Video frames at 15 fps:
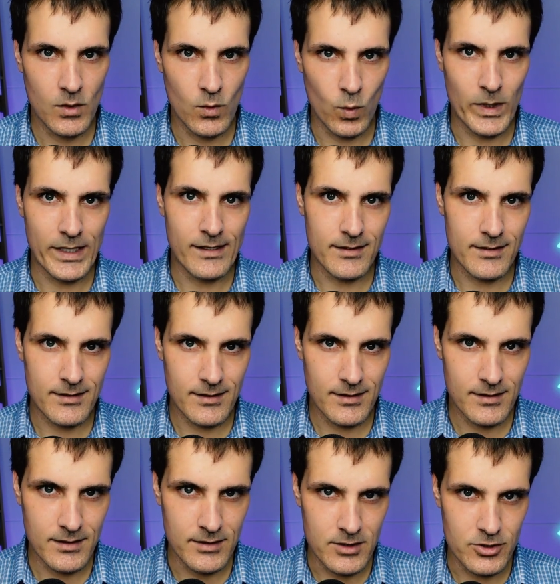with
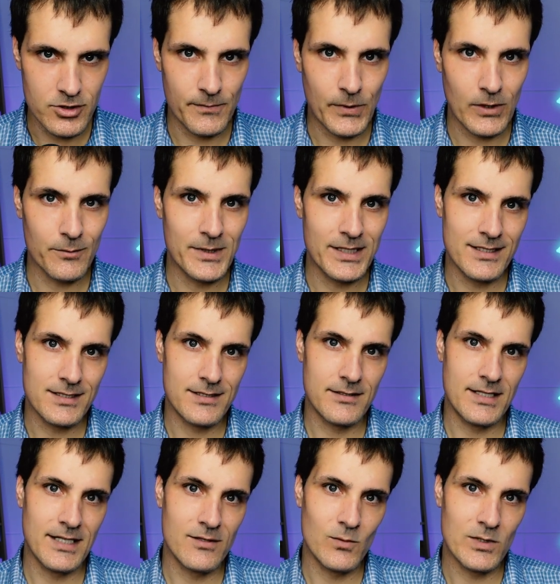new properties
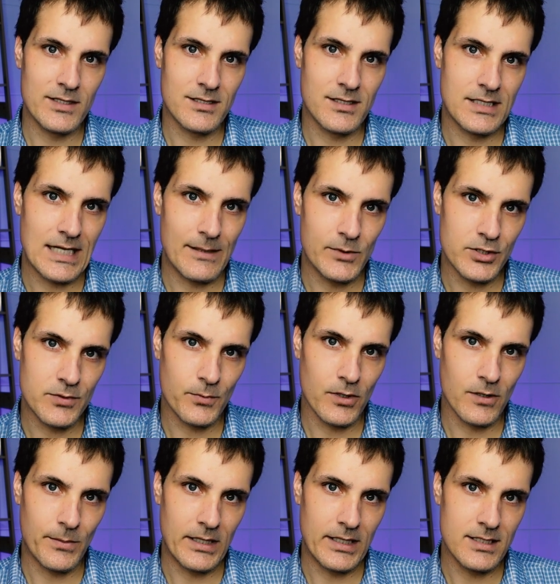than with established
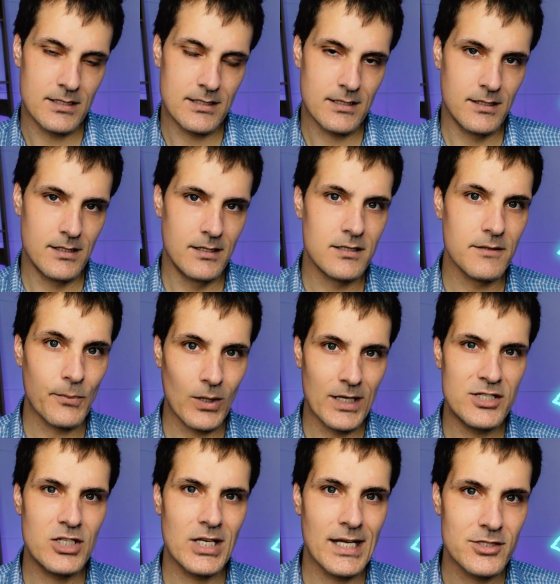properties.
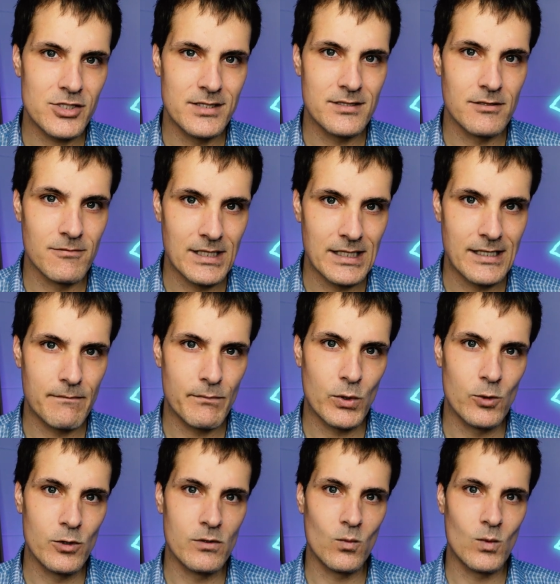Depreciation is a really
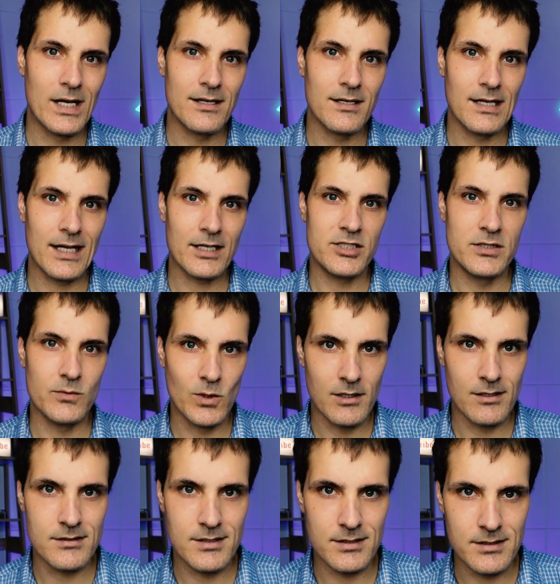important one. It actually
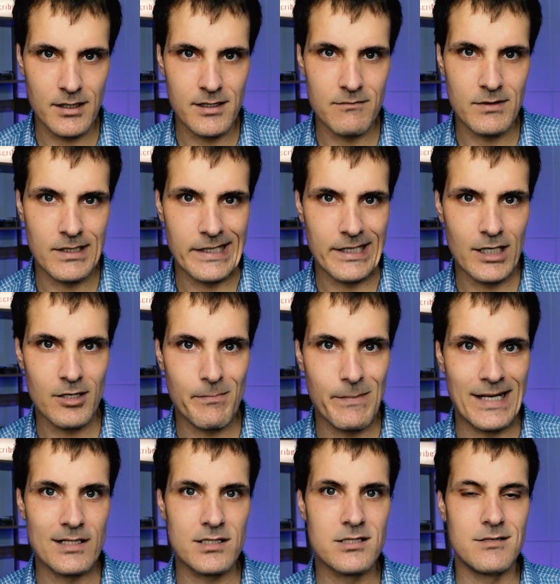warrants its own video,
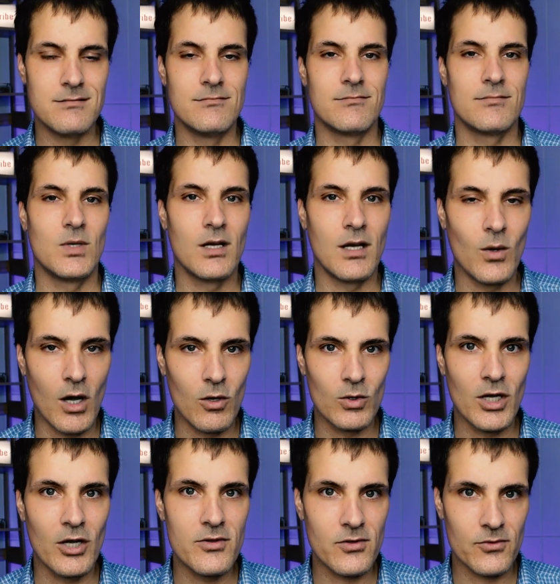but I'll
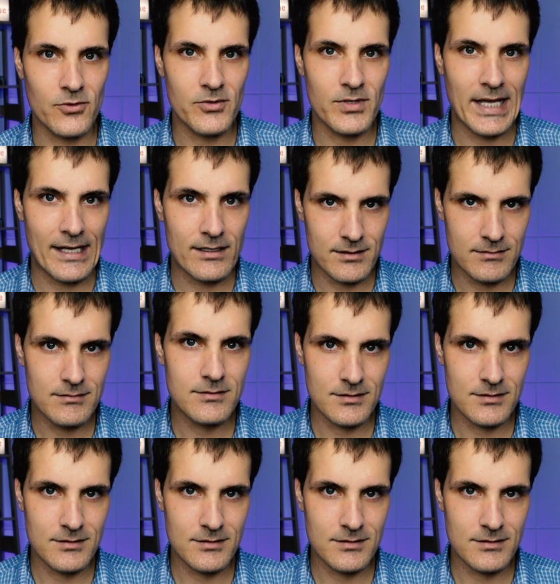go through that